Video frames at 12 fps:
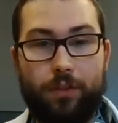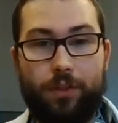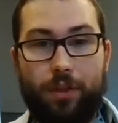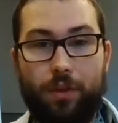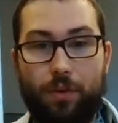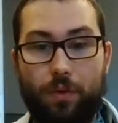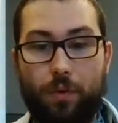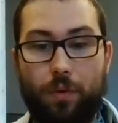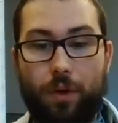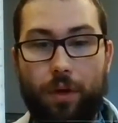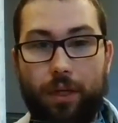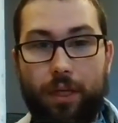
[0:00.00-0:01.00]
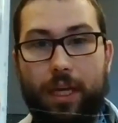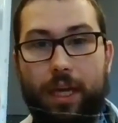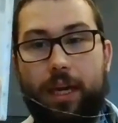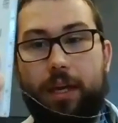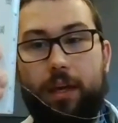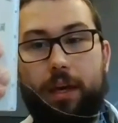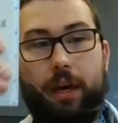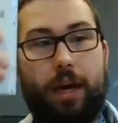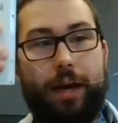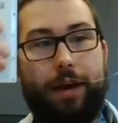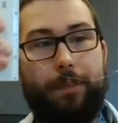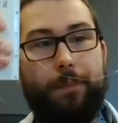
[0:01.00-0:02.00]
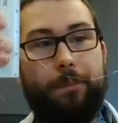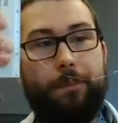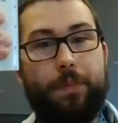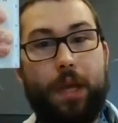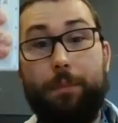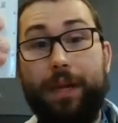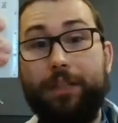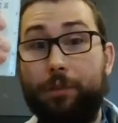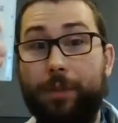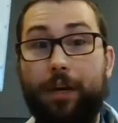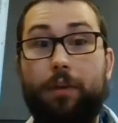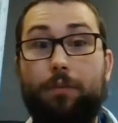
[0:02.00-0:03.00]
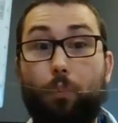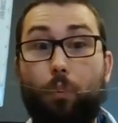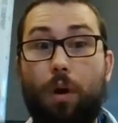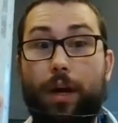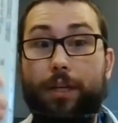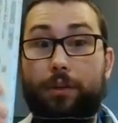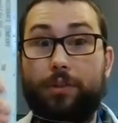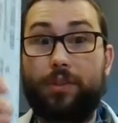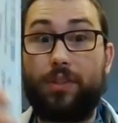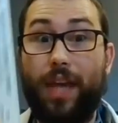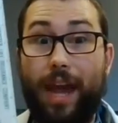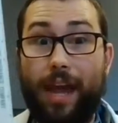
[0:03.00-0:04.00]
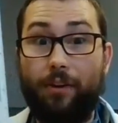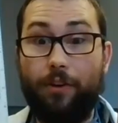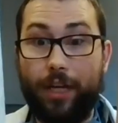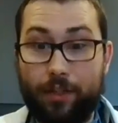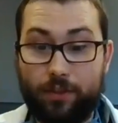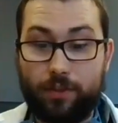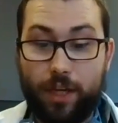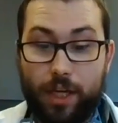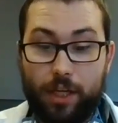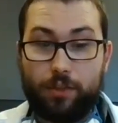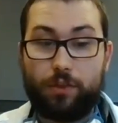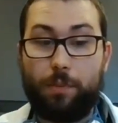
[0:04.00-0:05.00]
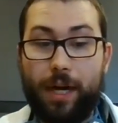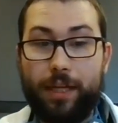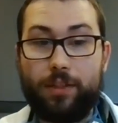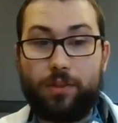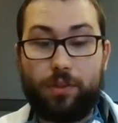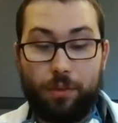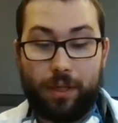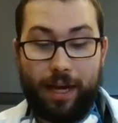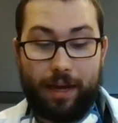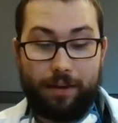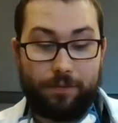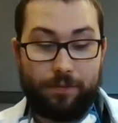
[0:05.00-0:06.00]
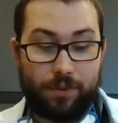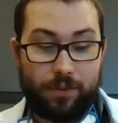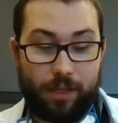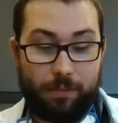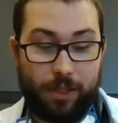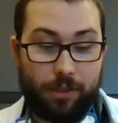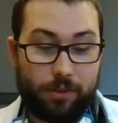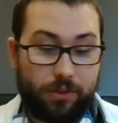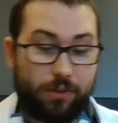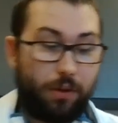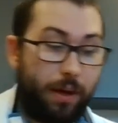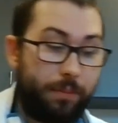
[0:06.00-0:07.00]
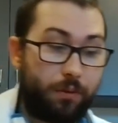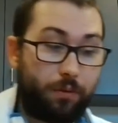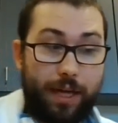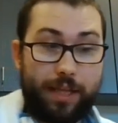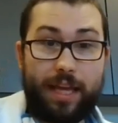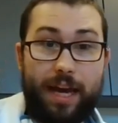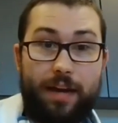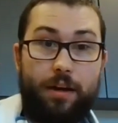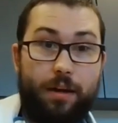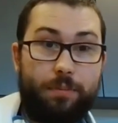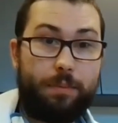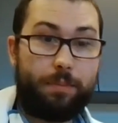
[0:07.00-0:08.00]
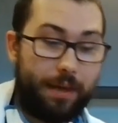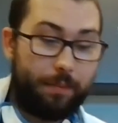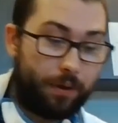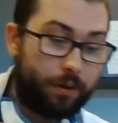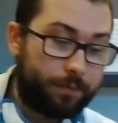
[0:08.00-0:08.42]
to get a measurement of what your scale is. So mine is 2.5 centimeters. So I'm going to write that on my paper.